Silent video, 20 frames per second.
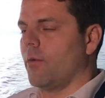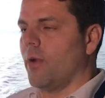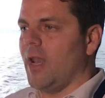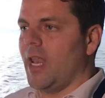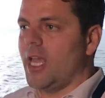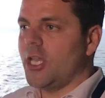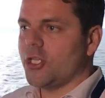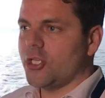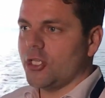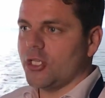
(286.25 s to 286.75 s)

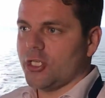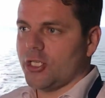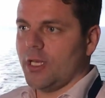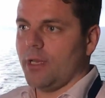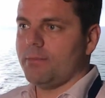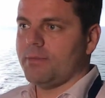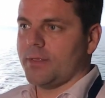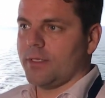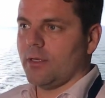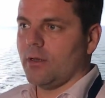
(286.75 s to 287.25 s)

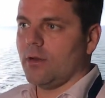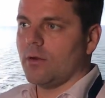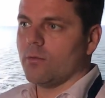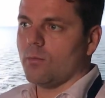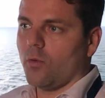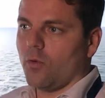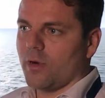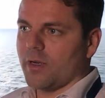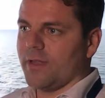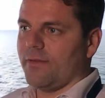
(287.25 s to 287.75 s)
relationships
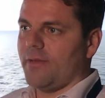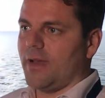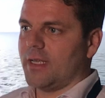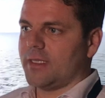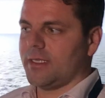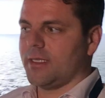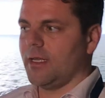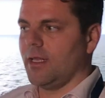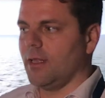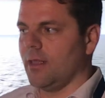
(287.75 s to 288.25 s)
on board the
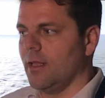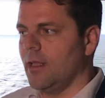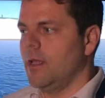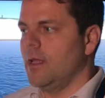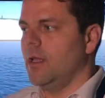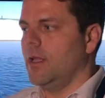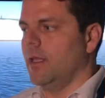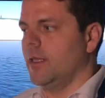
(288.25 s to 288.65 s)
vessel,